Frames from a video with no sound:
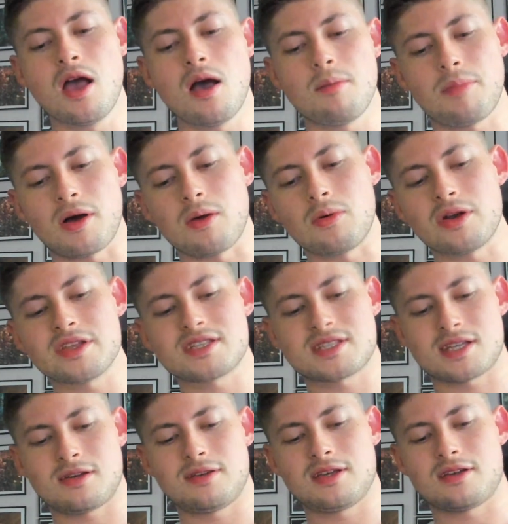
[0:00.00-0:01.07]
But I wanted to
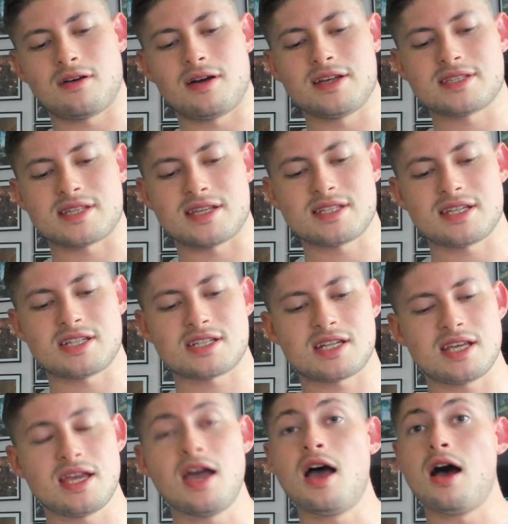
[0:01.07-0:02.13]
tell you guys that
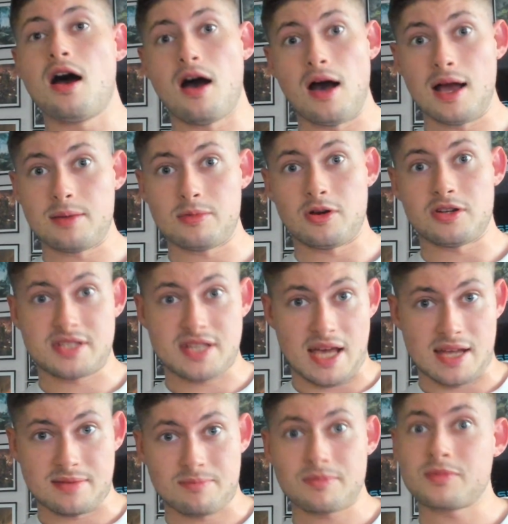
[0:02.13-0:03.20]
essentially I'm not
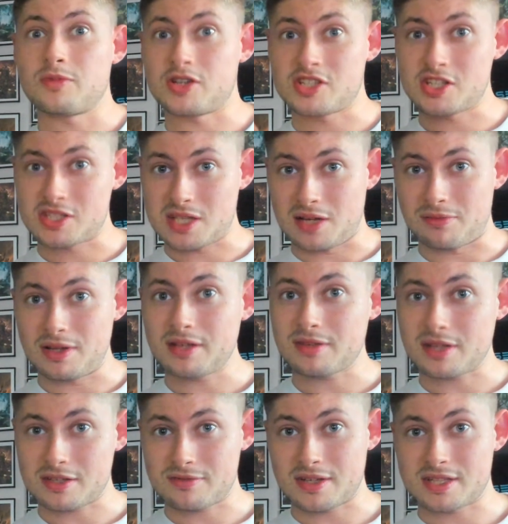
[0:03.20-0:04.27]
dead, which is lovely.
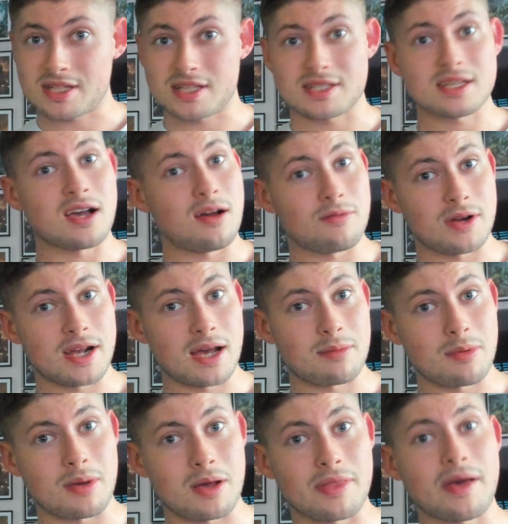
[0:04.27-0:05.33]
That's fantastic. I'm very happy
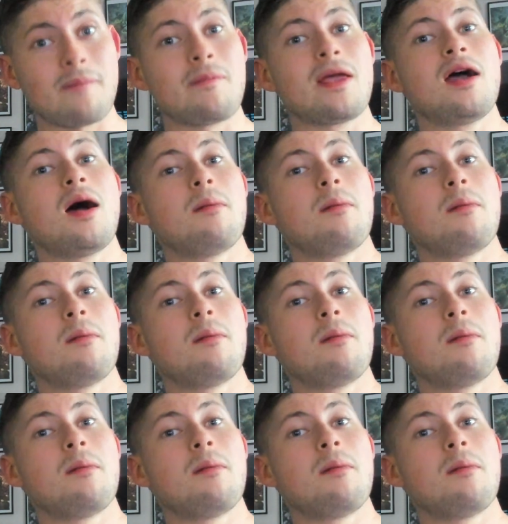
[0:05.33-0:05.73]
about that.